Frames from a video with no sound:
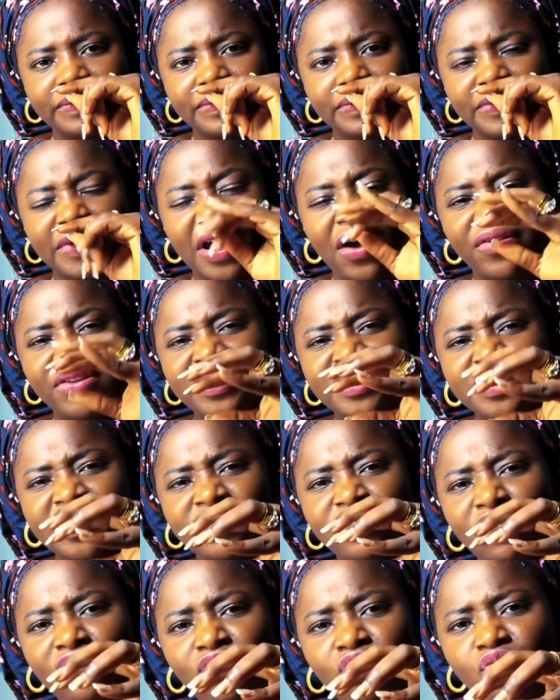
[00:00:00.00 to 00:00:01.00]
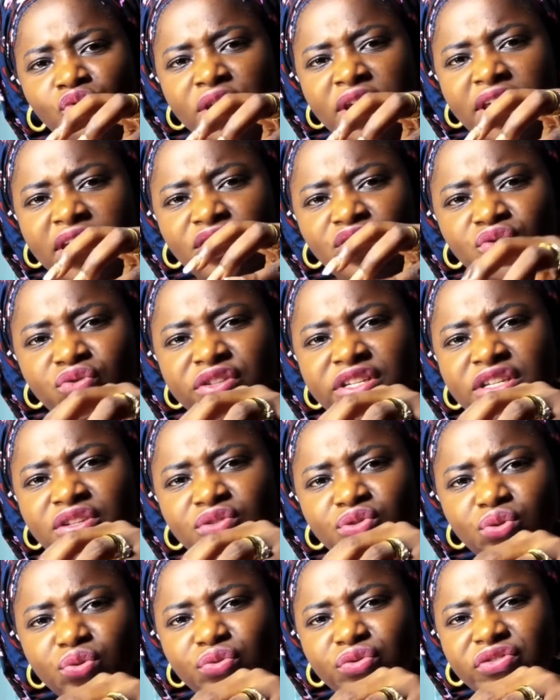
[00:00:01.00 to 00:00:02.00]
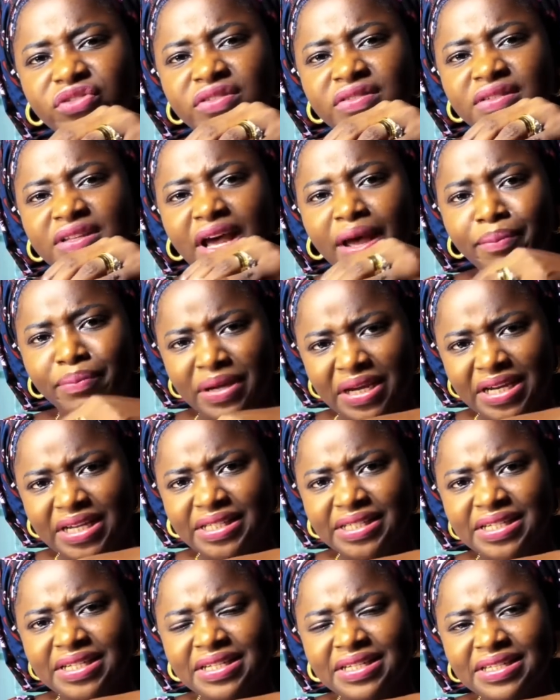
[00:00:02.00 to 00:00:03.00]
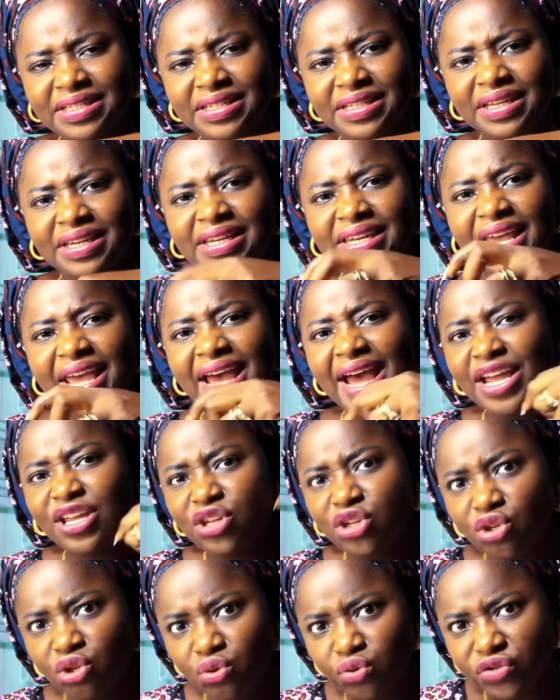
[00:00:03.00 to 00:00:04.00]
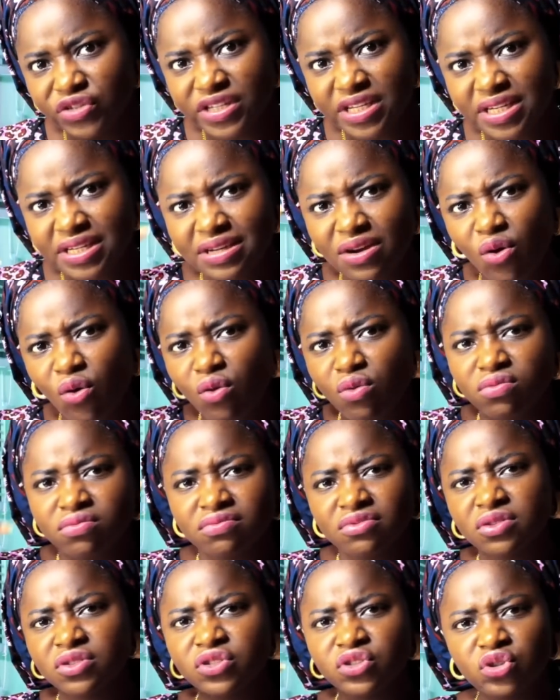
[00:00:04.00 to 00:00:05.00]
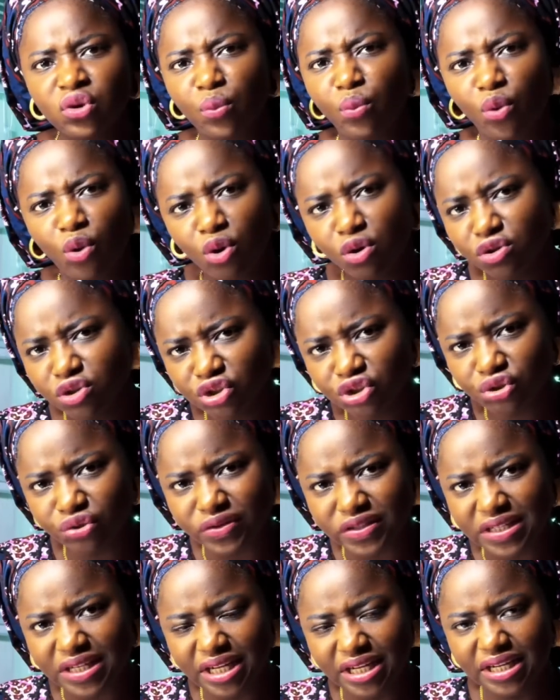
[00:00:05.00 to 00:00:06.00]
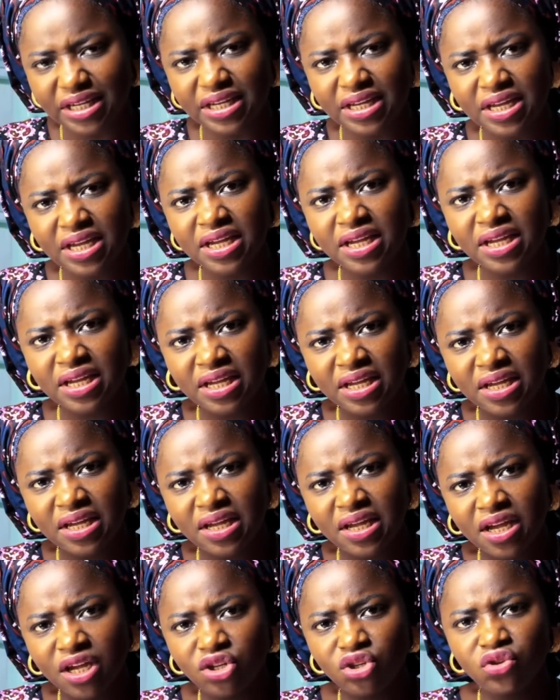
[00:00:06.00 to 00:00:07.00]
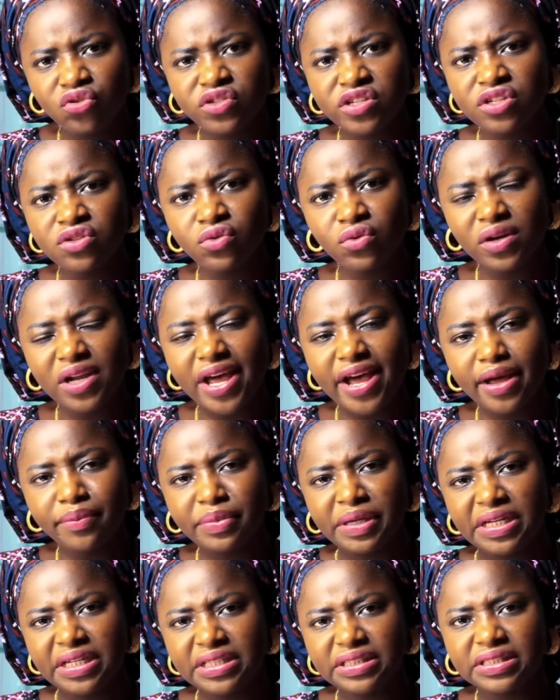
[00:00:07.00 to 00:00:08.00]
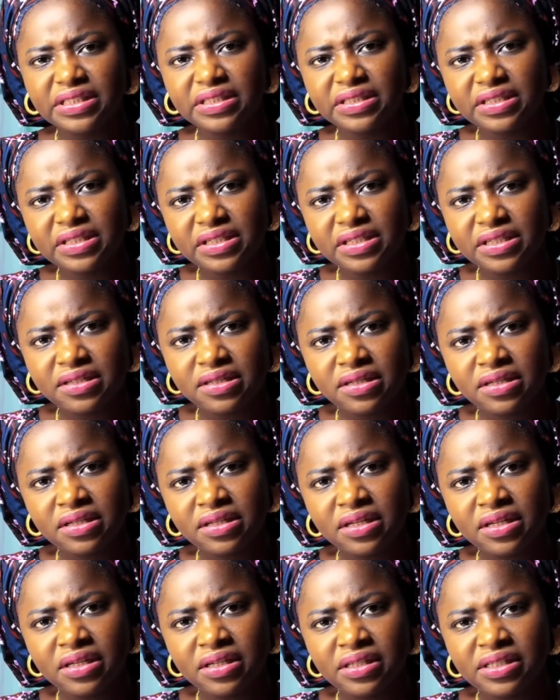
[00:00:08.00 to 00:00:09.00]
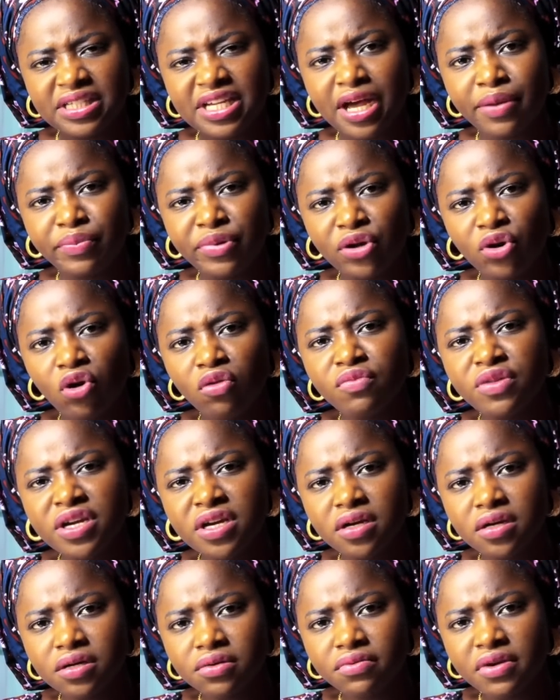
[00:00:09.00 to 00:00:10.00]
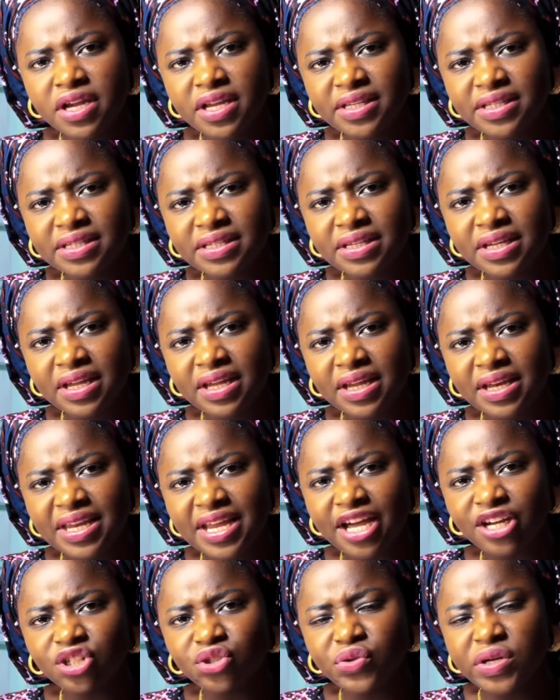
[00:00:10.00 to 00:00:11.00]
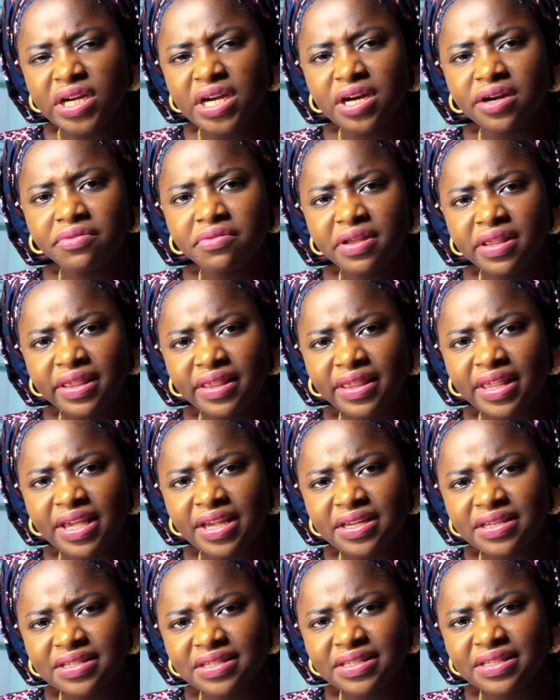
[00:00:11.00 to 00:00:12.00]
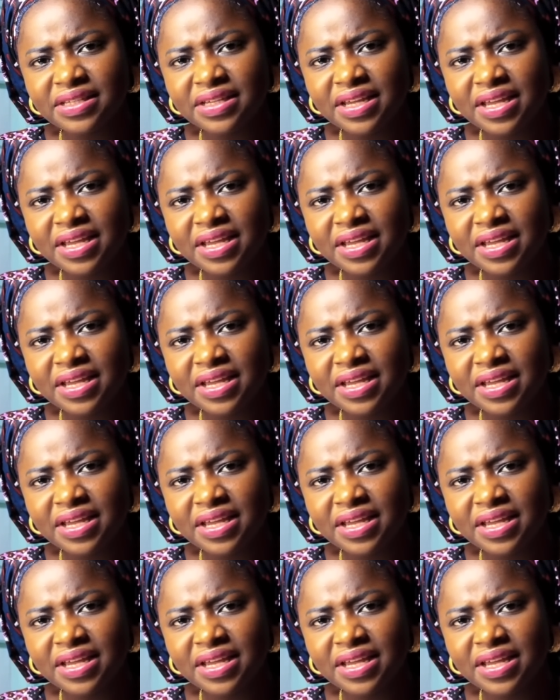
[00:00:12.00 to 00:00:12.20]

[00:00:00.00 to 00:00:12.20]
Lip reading: Now, instead of we using those abilities, they are using subconsciously, using all our abilities. They are becoming great. They are doing great things.